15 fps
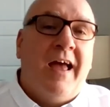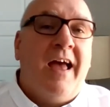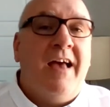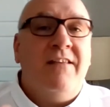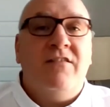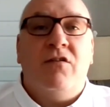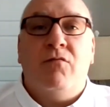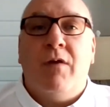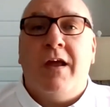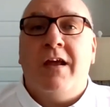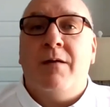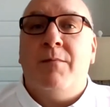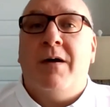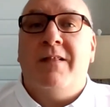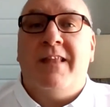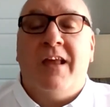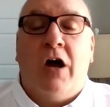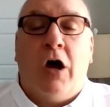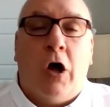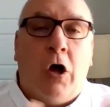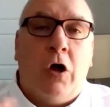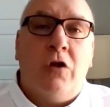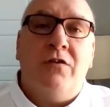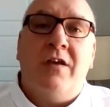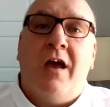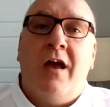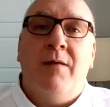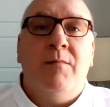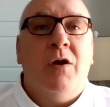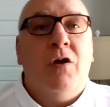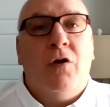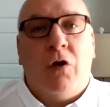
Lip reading: has to rank among the all-time